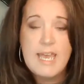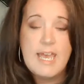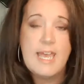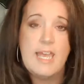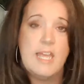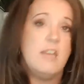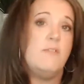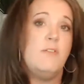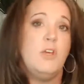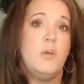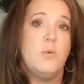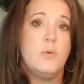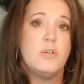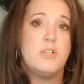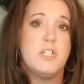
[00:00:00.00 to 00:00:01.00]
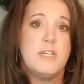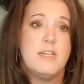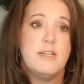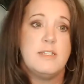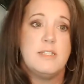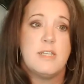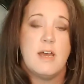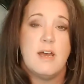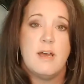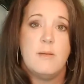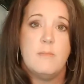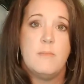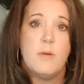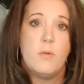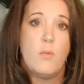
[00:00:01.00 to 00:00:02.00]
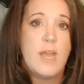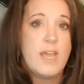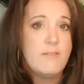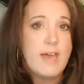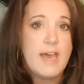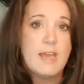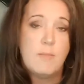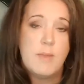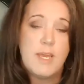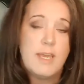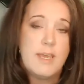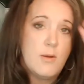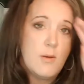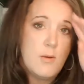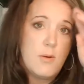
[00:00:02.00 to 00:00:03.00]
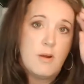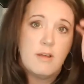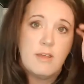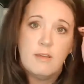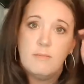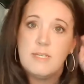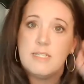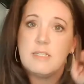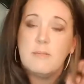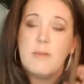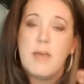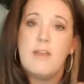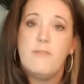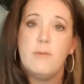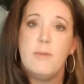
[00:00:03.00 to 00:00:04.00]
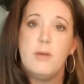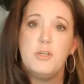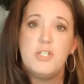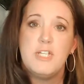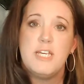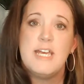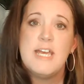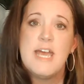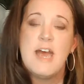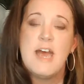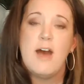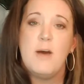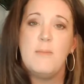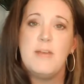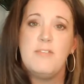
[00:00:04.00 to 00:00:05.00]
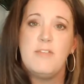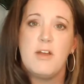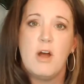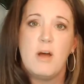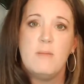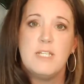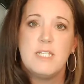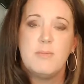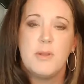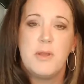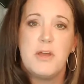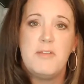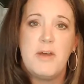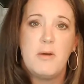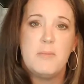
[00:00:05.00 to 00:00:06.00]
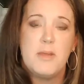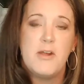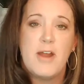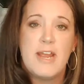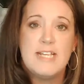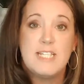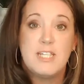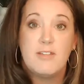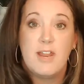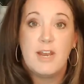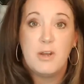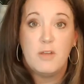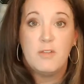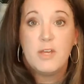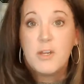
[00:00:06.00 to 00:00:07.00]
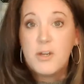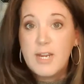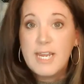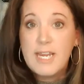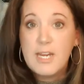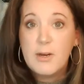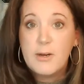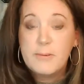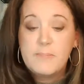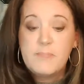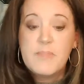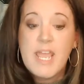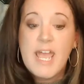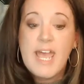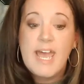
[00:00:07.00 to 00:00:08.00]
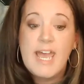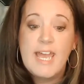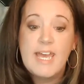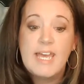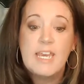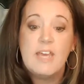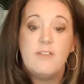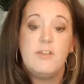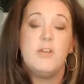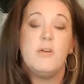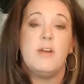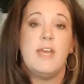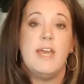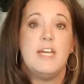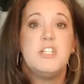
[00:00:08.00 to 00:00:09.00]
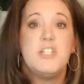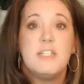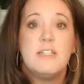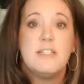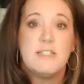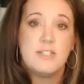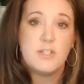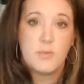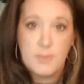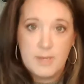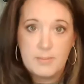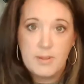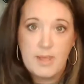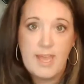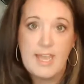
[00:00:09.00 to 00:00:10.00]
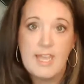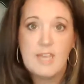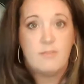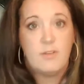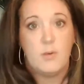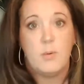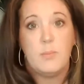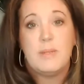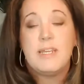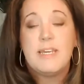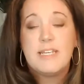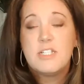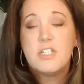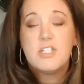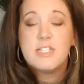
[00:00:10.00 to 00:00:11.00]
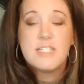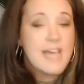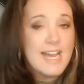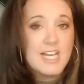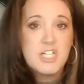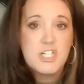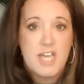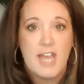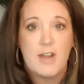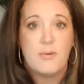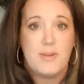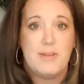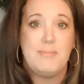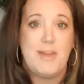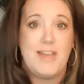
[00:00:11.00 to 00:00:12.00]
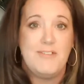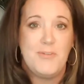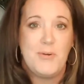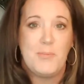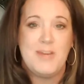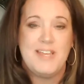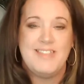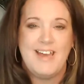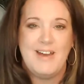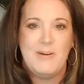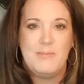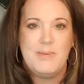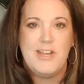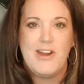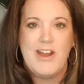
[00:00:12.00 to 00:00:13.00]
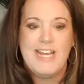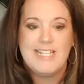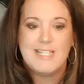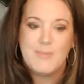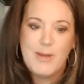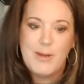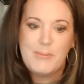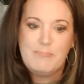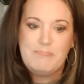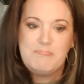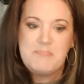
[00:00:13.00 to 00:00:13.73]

And if you will just wave at me or give me some kind of emoji in the comments below, that would be great so that I know that you're here. And if you're catching this as a replay, if you will please just hashtag replay for me, that would be great as well.